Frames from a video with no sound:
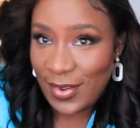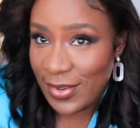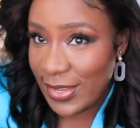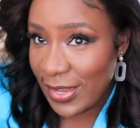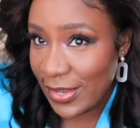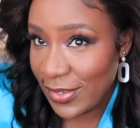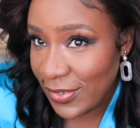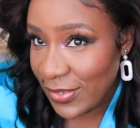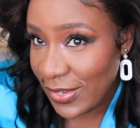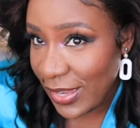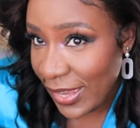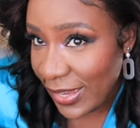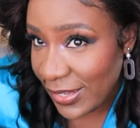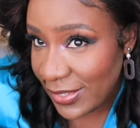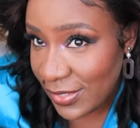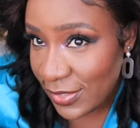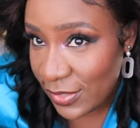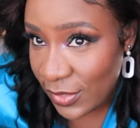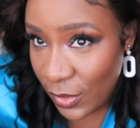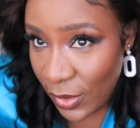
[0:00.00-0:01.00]
Okay, you
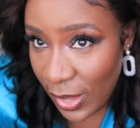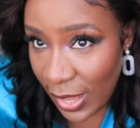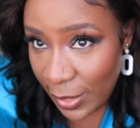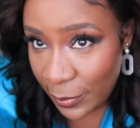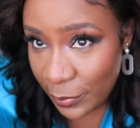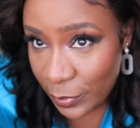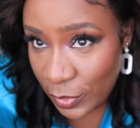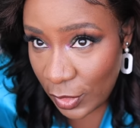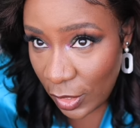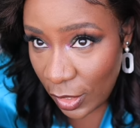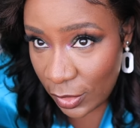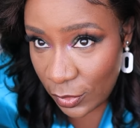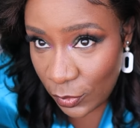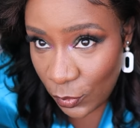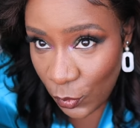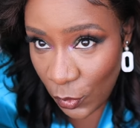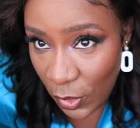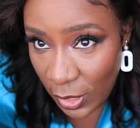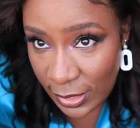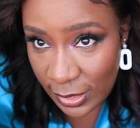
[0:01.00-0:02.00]
guys, so I'm
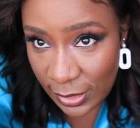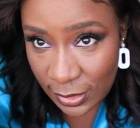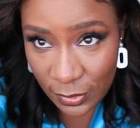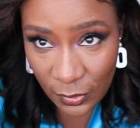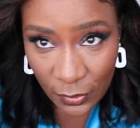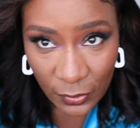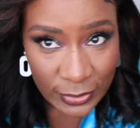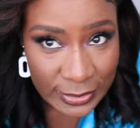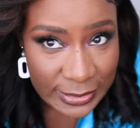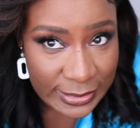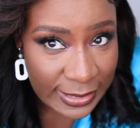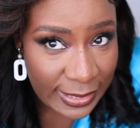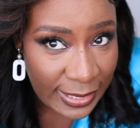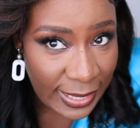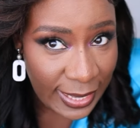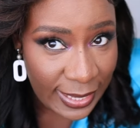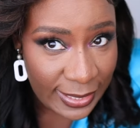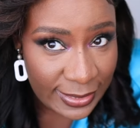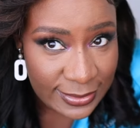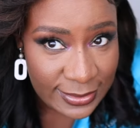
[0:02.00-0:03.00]
done working on the
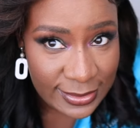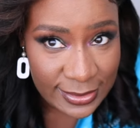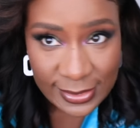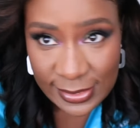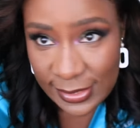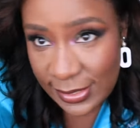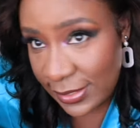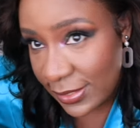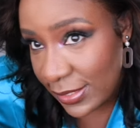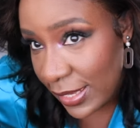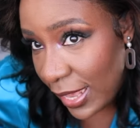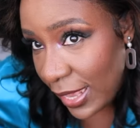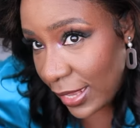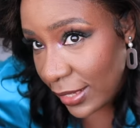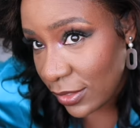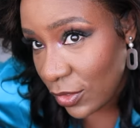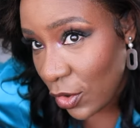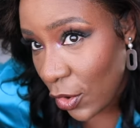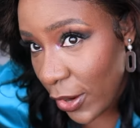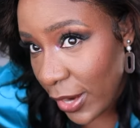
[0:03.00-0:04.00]
edges
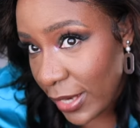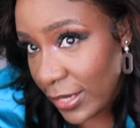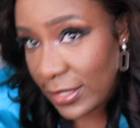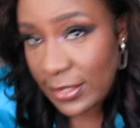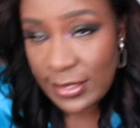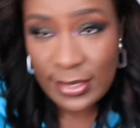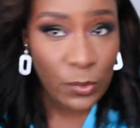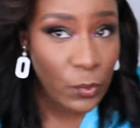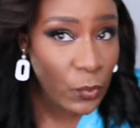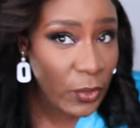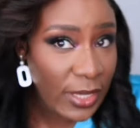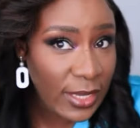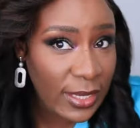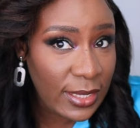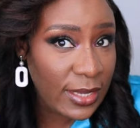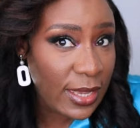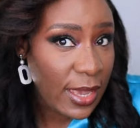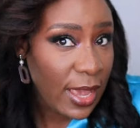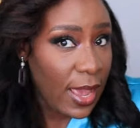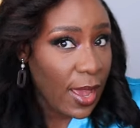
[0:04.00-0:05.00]
and coiling the
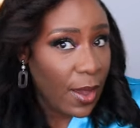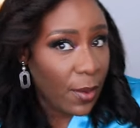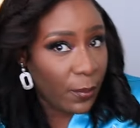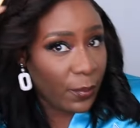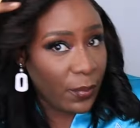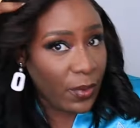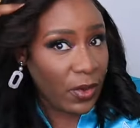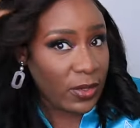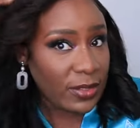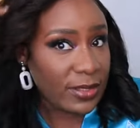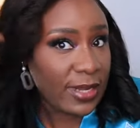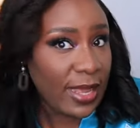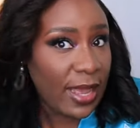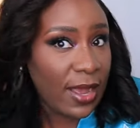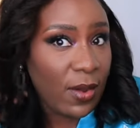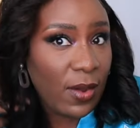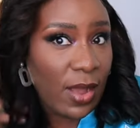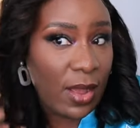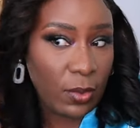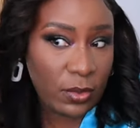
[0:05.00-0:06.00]
wig, but
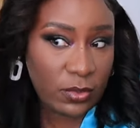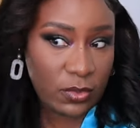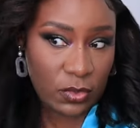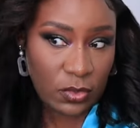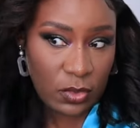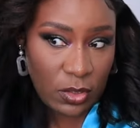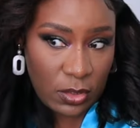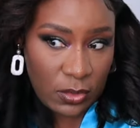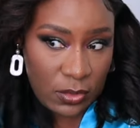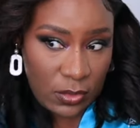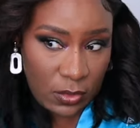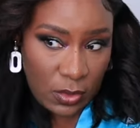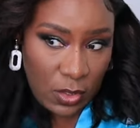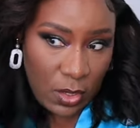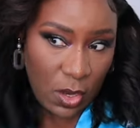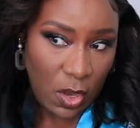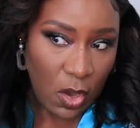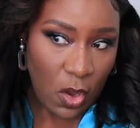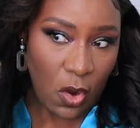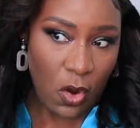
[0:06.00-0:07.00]
now I want to just
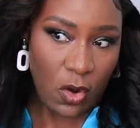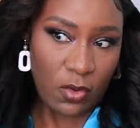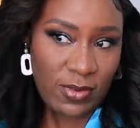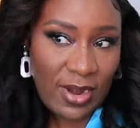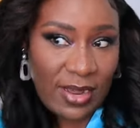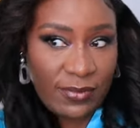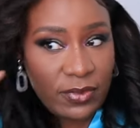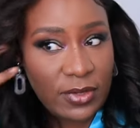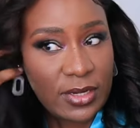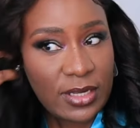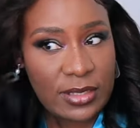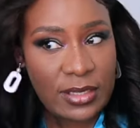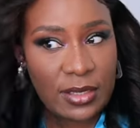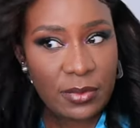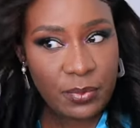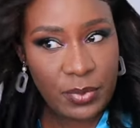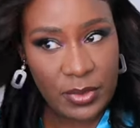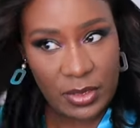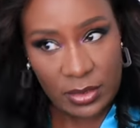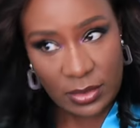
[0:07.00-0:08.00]
unravel it a
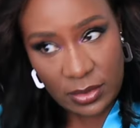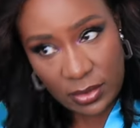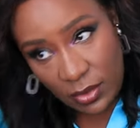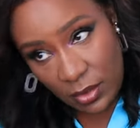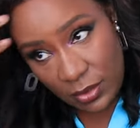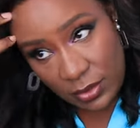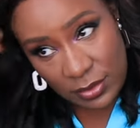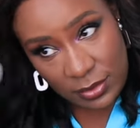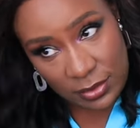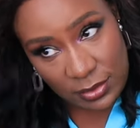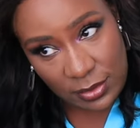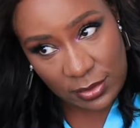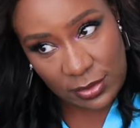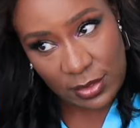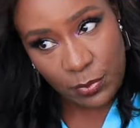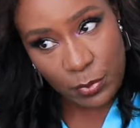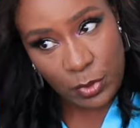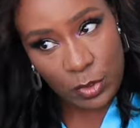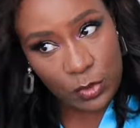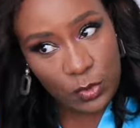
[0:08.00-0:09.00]
bit because it's
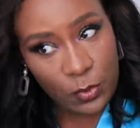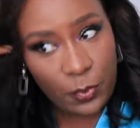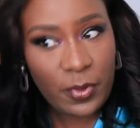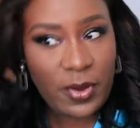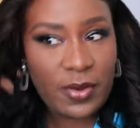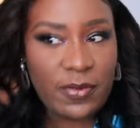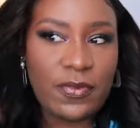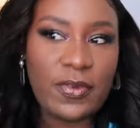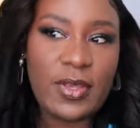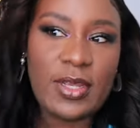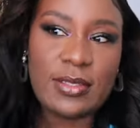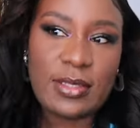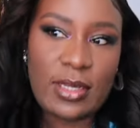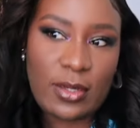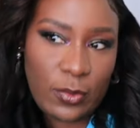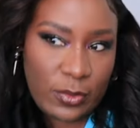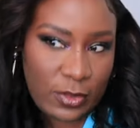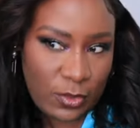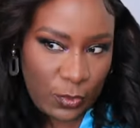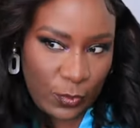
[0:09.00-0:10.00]
a bit too perfect. I
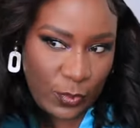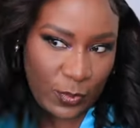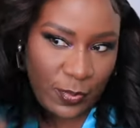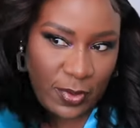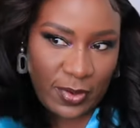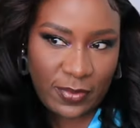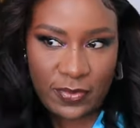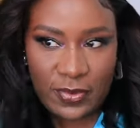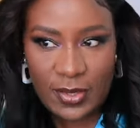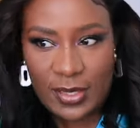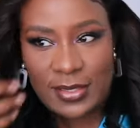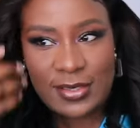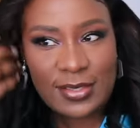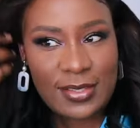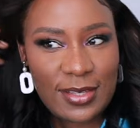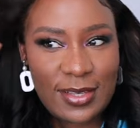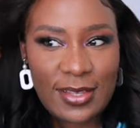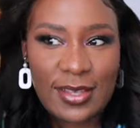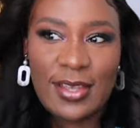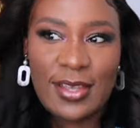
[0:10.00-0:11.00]
don't want it to be perfect,